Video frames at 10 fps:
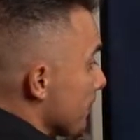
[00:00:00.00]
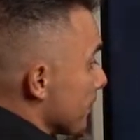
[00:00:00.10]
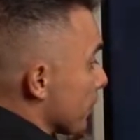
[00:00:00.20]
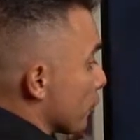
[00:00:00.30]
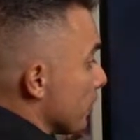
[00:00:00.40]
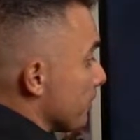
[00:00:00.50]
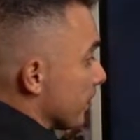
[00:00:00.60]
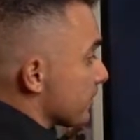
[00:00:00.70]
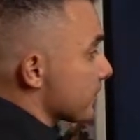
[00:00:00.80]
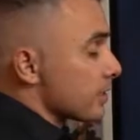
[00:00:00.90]

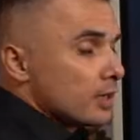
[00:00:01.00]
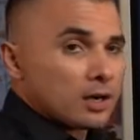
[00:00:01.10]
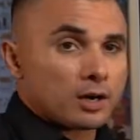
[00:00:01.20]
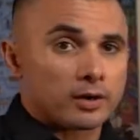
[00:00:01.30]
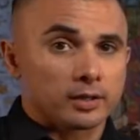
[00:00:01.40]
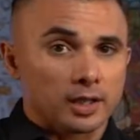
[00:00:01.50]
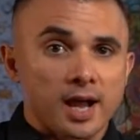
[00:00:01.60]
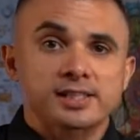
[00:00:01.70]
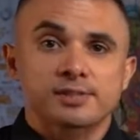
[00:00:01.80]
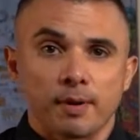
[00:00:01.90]
agreements are a
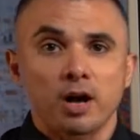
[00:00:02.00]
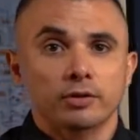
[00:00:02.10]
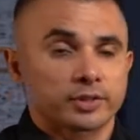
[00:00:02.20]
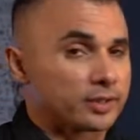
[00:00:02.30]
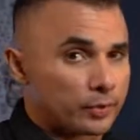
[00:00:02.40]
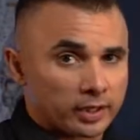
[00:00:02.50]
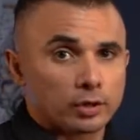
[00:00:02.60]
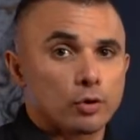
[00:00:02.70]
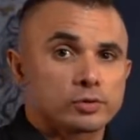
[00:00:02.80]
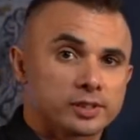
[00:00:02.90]
lot smaller than
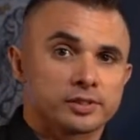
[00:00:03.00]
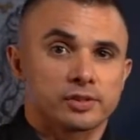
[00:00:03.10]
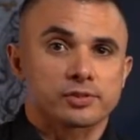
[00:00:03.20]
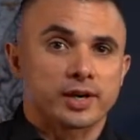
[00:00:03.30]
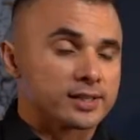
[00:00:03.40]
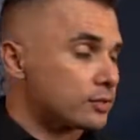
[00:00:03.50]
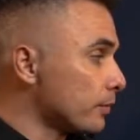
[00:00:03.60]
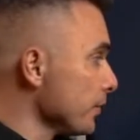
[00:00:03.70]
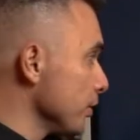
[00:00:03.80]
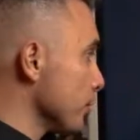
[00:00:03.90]
regular wholesale deals, right?
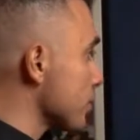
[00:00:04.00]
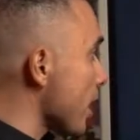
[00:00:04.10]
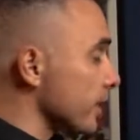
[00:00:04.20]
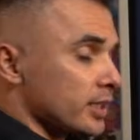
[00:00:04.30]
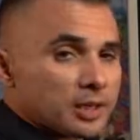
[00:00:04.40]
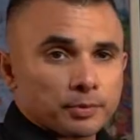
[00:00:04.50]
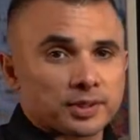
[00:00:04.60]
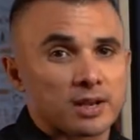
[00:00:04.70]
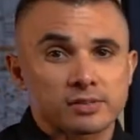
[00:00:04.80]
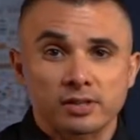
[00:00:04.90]
So you're talking a couple of
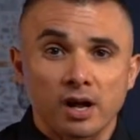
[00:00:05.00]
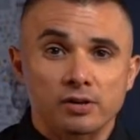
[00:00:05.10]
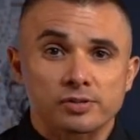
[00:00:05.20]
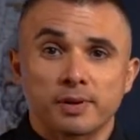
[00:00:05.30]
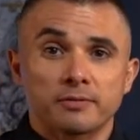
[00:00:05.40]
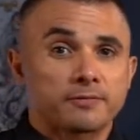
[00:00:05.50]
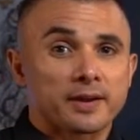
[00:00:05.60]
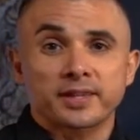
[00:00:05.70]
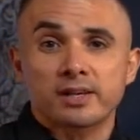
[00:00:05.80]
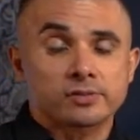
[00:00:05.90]
$1,000s, maybe
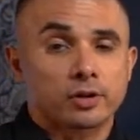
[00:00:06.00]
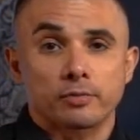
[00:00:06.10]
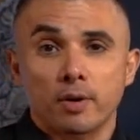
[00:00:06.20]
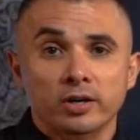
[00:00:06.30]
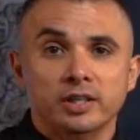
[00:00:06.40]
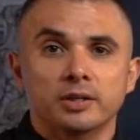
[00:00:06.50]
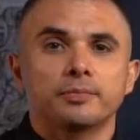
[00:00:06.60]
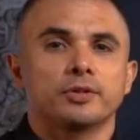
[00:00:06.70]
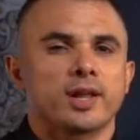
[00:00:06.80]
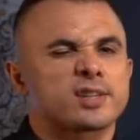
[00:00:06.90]
$5,000 markup,
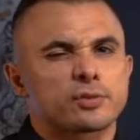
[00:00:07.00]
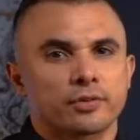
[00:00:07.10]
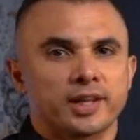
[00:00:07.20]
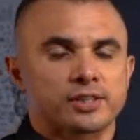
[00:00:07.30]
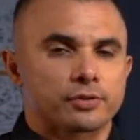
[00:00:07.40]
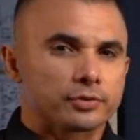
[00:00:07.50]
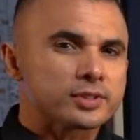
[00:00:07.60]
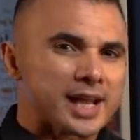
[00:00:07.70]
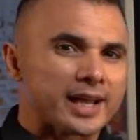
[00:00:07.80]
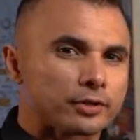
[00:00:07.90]
that sort of thing. So they're
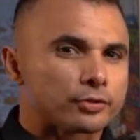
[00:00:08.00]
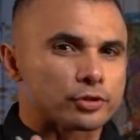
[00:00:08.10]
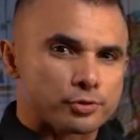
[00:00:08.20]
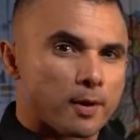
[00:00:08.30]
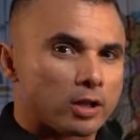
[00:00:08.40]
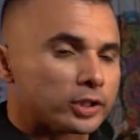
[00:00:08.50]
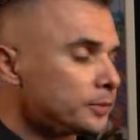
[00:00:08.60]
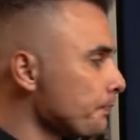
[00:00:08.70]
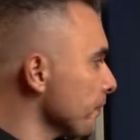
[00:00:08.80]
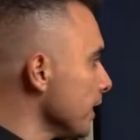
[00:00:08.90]
tighter, they're
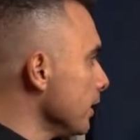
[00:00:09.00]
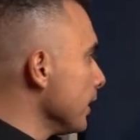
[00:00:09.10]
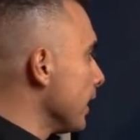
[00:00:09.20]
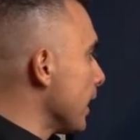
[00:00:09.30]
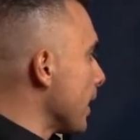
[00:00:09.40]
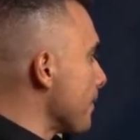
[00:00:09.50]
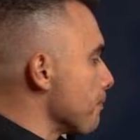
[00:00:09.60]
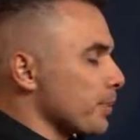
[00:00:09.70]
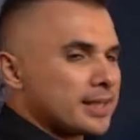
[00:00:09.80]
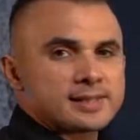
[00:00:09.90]
smaller,
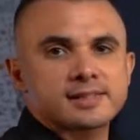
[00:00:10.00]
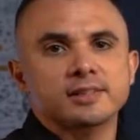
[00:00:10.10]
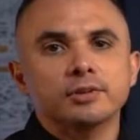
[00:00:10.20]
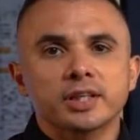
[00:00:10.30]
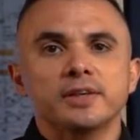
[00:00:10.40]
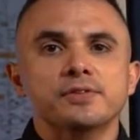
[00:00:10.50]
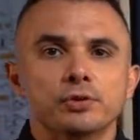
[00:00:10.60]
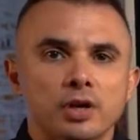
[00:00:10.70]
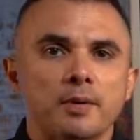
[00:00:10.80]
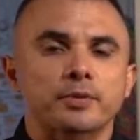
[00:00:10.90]
but it still gives
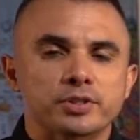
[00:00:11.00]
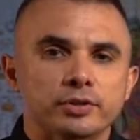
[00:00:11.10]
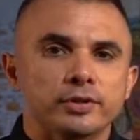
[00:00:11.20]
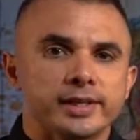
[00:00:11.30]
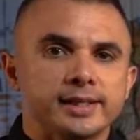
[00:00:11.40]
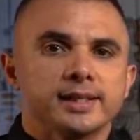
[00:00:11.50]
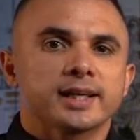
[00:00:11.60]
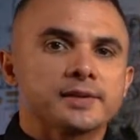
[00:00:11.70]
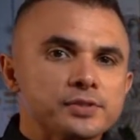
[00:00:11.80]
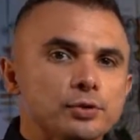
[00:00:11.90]
you an opportunity,
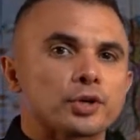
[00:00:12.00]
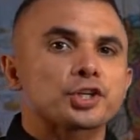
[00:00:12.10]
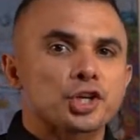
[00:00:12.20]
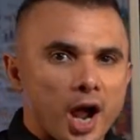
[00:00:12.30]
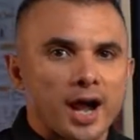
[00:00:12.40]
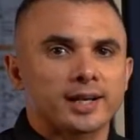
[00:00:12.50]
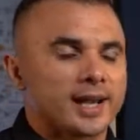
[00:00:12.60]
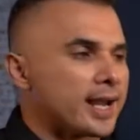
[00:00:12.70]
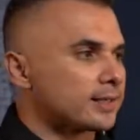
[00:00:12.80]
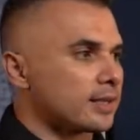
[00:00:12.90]
gives you a shot
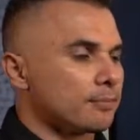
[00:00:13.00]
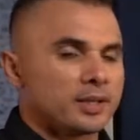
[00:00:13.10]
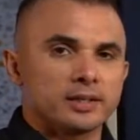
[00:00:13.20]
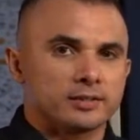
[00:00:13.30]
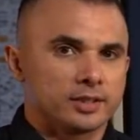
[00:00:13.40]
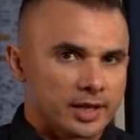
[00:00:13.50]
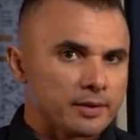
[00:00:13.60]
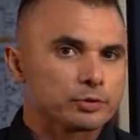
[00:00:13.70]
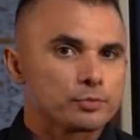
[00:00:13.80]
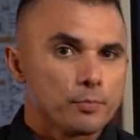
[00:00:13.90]
at being
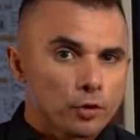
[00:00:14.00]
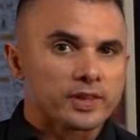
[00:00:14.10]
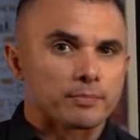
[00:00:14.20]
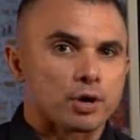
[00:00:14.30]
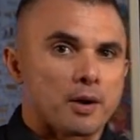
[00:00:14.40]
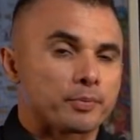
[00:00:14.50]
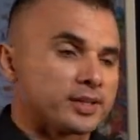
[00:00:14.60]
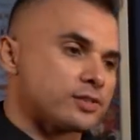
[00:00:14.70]
able to move that property and